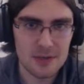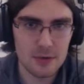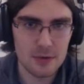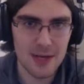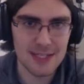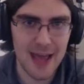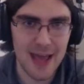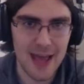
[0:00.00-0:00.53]
I mean, it's
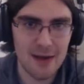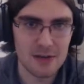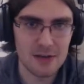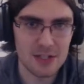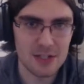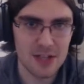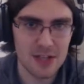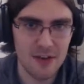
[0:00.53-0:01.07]
got nice
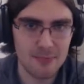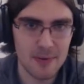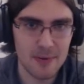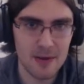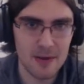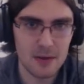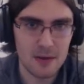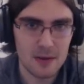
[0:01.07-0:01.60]
hair and stuff,
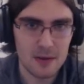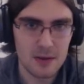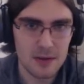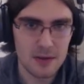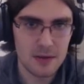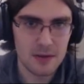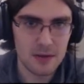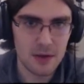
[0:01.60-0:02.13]
but,
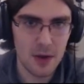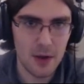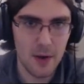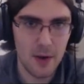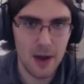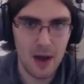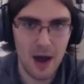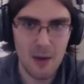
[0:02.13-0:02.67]
you
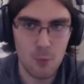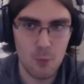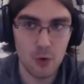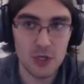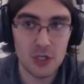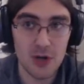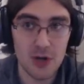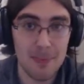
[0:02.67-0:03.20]
know, I, I
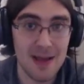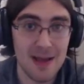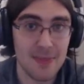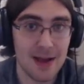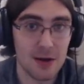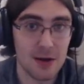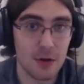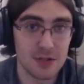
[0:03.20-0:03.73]
would trap
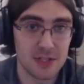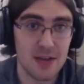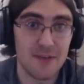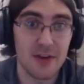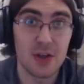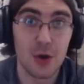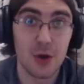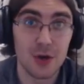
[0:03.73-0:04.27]
it in that
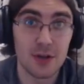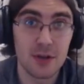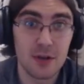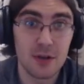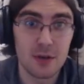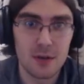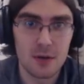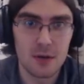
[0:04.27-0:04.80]
closet if I could.